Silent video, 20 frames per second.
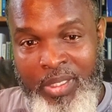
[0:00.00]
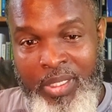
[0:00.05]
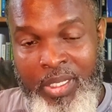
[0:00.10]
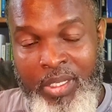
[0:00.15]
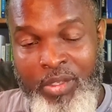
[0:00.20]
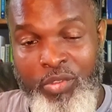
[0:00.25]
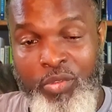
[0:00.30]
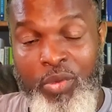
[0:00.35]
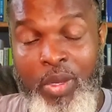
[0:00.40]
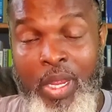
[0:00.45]

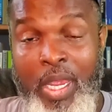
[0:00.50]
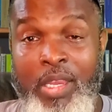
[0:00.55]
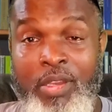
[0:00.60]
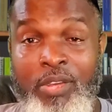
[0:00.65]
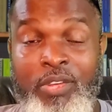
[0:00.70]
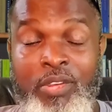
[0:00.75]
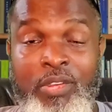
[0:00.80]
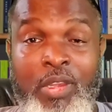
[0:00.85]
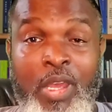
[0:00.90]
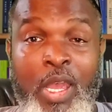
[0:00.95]
Now,
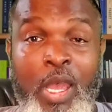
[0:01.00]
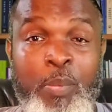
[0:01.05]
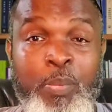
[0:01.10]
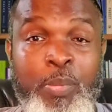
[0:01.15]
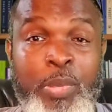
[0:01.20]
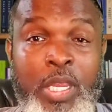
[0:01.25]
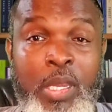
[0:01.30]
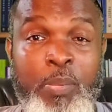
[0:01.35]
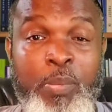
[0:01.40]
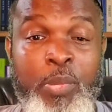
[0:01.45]
strangers are
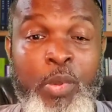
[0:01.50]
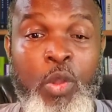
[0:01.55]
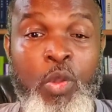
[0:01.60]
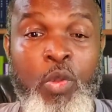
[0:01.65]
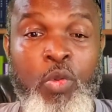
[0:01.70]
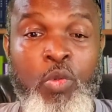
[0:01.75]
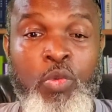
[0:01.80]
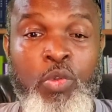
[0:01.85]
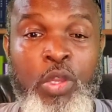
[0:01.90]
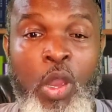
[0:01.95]
people
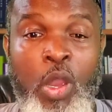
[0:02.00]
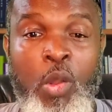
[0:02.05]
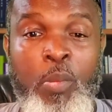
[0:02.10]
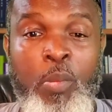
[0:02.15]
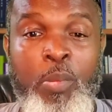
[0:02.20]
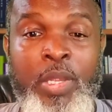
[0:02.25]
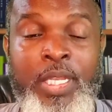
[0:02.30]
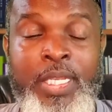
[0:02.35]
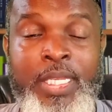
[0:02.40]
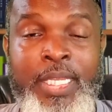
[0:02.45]
who
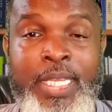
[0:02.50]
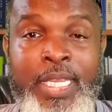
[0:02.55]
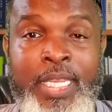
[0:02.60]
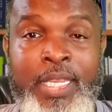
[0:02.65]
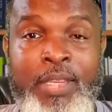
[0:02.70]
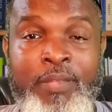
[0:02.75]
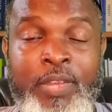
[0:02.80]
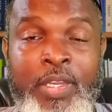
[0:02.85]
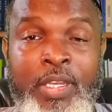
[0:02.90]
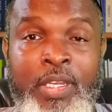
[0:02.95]
don't
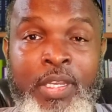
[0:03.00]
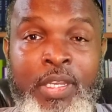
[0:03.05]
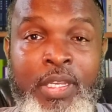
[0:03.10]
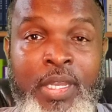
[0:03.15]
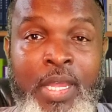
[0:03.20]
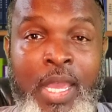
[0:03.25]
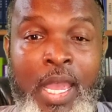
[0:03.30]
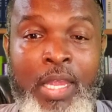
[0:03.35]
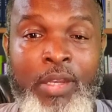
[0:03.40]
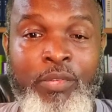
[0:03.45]
believe in the
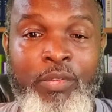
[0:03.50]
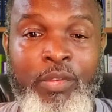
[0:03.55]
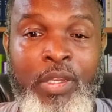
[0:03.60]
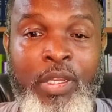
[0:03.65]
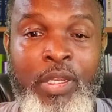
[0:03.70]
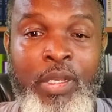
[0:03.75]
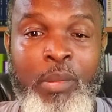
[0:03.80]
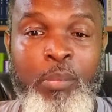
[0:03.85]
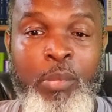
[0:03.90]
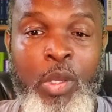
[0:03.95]
doctrine
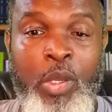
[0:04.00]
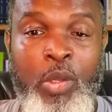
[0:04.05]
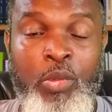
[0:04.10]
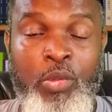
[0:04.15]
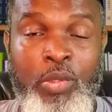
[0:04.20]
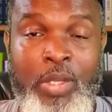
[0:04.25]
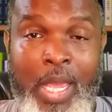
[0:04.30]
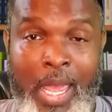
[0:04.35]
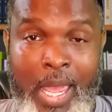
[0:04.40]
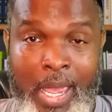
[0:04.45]
of the
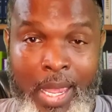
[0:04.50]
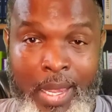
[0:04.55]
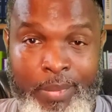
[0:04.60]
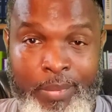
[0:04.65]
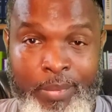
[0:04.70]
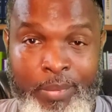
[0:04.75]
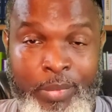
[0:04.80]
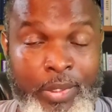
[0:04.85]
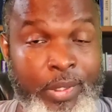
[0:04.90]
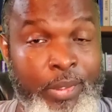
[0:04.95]
Most High.
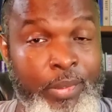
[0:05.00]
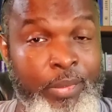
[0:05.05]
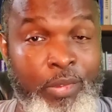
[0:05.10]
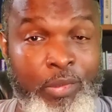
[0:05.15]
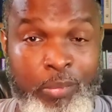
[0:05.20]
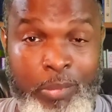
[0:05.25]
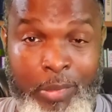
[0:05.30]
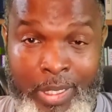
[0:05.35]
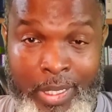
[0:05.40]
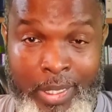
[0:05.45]
We're going to
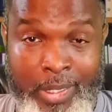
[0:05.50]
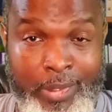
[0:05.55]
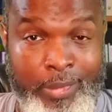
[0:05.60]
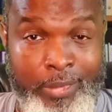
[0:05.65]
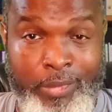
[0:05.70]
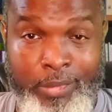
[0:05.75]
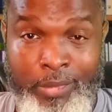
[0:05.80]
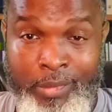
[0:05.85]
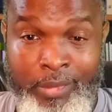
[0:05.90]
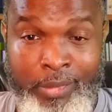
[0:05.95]
explain
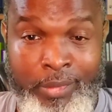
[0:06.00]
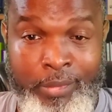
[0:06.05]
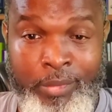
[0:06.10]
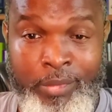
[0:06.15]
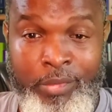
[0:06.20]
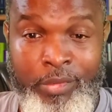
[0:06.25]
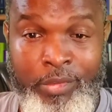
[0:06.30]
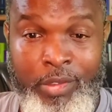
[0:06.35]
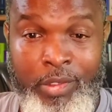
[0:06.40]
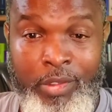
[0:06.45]
it to you.
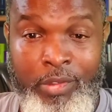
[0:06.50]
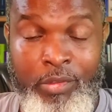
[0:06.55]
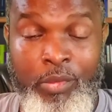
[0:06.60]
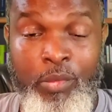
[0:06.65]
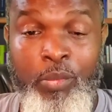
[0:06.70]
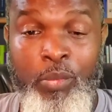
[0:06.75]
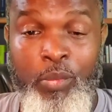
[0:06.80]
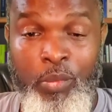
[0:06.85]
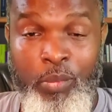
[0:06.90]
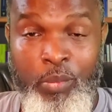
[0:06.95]

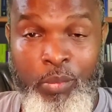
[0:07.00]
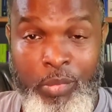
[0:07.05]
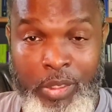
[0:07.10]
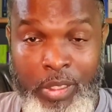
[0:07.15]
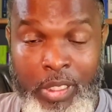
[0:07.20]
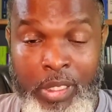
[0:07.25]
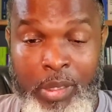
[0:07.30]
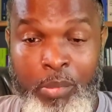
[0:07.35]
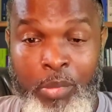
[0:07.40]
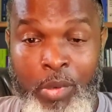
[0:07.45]
Just
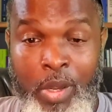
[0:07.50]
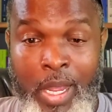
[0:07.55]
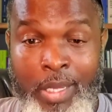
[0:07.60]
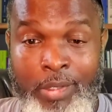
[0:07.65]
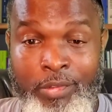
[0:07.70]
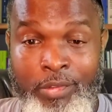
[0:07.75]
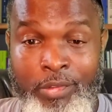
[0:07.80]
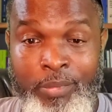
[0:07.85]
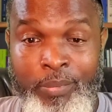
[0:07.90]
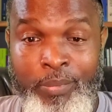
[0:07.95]
keep
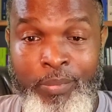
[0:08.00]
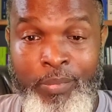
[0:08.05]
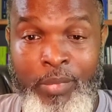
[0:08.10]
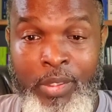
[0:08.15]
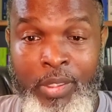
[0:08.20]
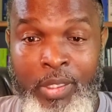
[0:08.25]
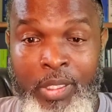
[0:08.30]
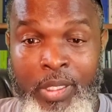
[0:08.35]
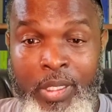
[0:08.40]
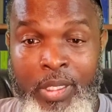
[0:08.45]
watching.
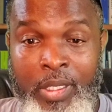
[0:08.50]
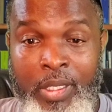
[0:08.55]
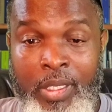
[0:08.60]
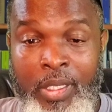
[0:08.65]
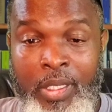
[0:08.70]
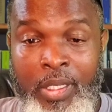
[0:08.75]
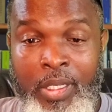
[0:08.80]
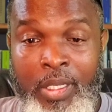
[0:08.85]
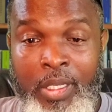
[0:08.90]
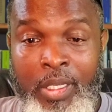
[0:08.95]

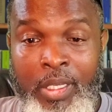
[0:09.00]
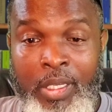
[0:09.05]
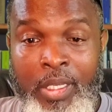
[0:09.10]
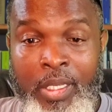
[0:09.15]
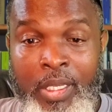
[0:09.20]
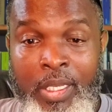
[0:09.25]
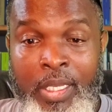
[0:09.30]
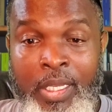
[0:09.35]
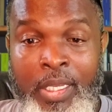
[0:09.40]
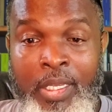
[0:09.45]

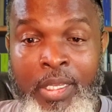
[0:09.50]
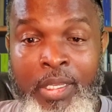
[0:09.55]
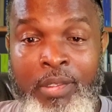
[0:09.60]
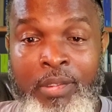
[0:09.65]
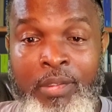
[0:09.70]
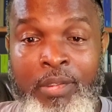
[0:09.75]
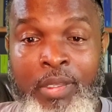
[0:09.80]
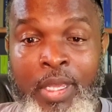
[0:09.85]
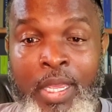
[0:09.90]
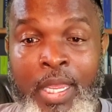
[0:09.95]
He
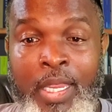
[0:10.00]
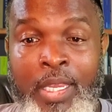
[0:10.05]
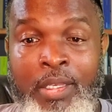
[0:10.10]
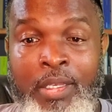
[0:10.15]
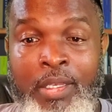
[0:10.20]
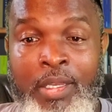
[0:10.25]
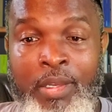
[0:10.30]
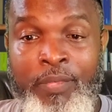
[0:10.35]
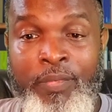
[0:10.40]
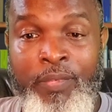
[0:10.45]
is a
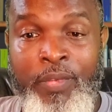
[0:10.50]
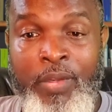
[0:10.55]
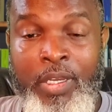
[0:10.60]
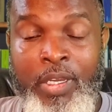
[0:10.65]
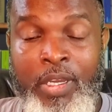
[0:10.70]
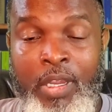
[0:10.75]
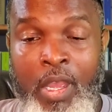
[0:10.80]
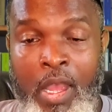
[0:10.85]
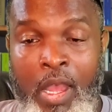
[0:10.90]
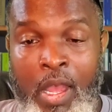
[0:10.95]

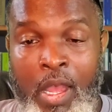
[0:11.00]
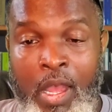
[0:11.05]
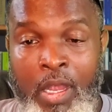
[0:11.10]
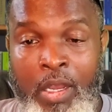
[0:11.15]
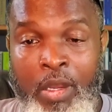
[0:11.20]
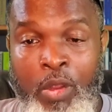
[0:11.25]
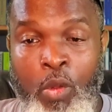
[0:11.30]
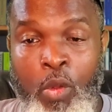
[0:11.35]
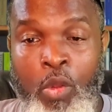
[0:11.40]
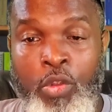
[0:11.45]
different
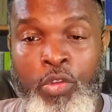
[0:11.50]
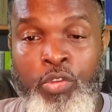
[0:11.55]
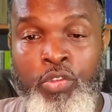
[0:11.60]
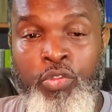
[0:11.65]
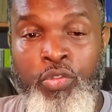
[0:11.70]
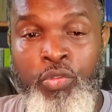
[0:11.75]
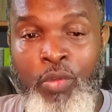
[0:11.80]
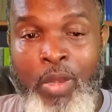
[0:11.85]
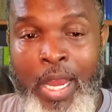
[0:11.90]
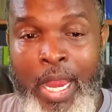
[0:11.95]
God or
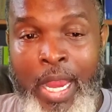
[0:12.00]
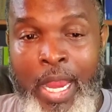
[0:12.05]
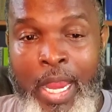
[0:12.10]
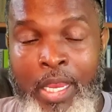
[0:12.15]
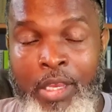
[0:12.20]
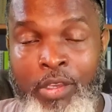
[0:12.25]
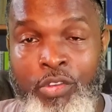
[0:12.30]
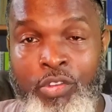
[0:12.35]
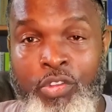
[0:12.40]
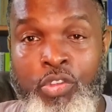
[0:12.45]

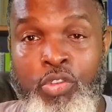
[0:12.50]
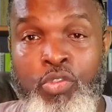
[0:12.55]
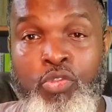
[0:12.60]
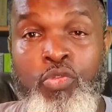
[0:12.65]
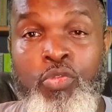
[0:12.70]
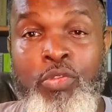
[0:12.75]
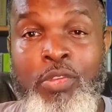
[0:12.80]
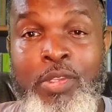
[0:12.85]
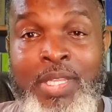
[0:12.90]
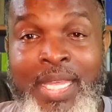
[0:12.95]
strange
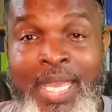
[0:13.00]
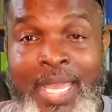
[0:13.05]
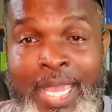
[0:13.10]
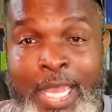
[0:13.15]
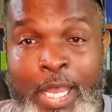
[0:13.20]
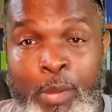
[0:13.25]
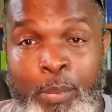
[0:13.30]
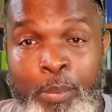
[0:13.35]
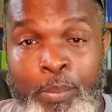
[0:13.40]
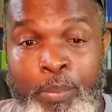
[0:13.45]
to
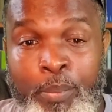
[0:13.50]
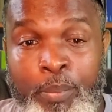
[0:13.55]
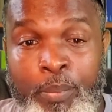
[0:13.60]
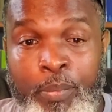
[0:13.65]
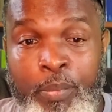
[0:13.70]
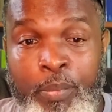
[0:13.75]
them.